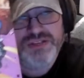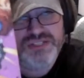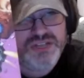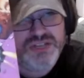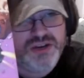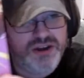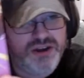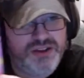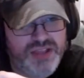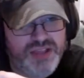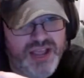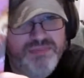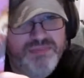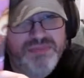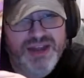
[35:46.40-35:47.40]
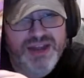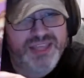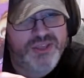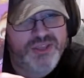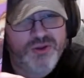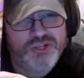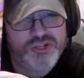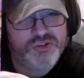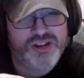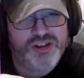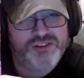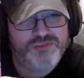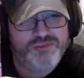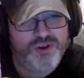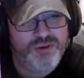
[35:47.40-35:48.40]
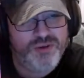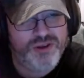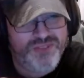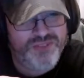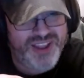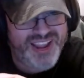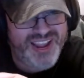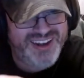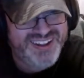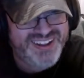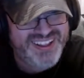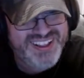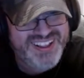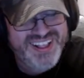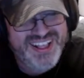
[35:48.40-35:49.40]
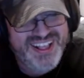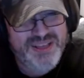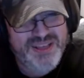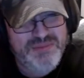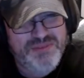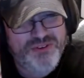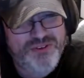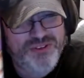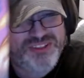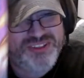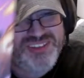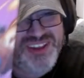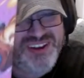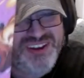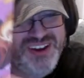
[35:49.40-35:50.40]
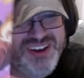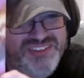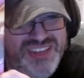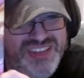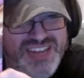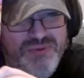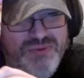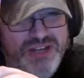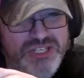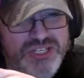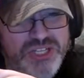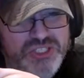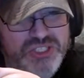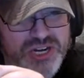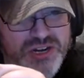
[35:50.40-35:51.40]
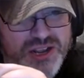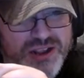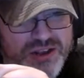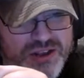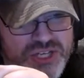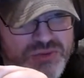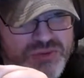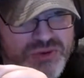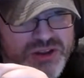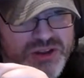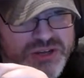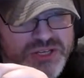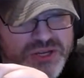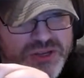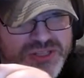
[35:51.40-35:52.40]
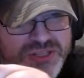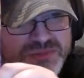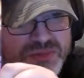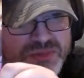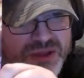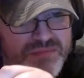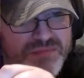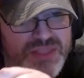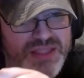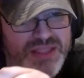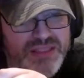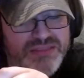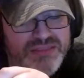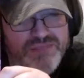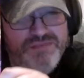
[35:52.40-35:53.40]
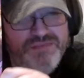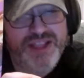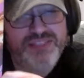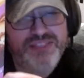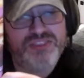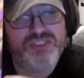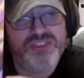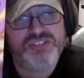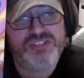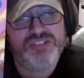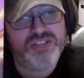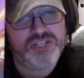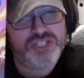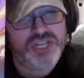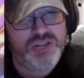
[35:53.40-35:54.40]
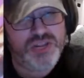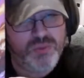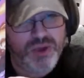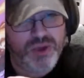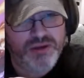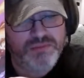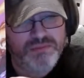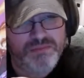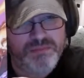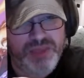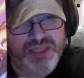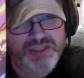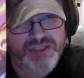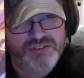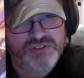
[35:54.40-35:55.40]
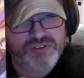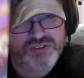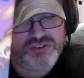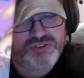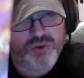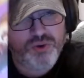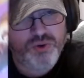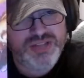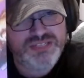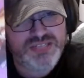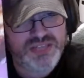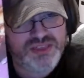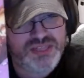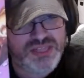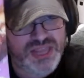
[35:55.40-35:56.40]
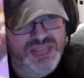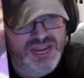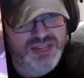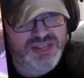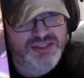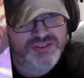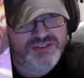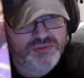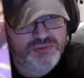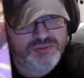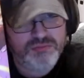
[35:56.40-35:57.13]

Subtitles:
series. I'm not a huge Transformer fan before this series. Like I watched the G1 cartoons, but the fact that this is a G1 based story set in the 80s,